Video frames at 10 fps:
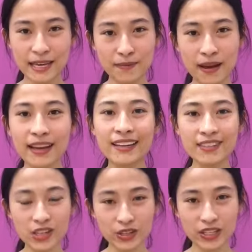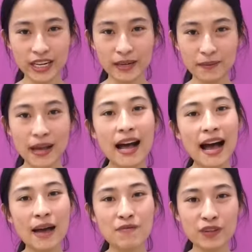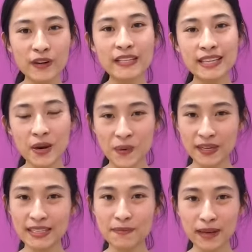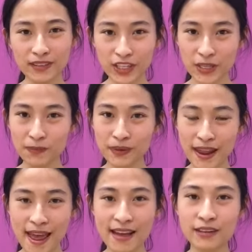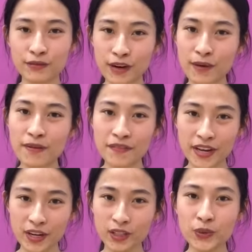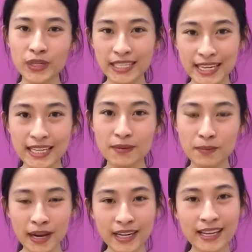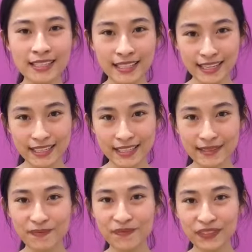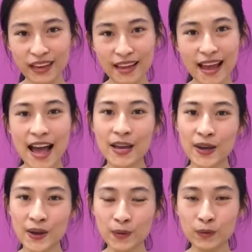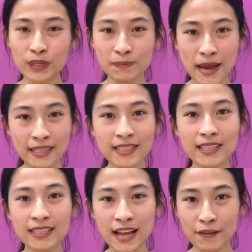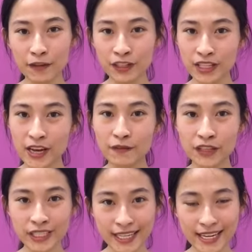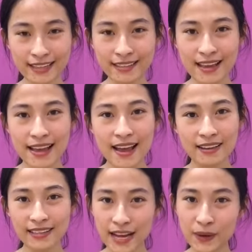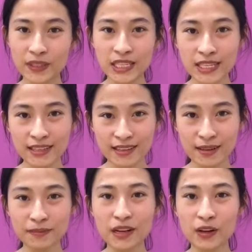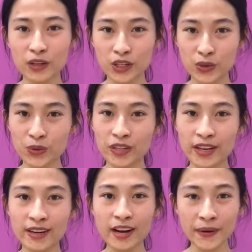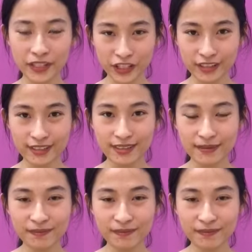In my internship, I'm very serious in my teaching plan and very fair to each kid in my classes. I respect the diversity of each kid, and I will teach them according to their characters.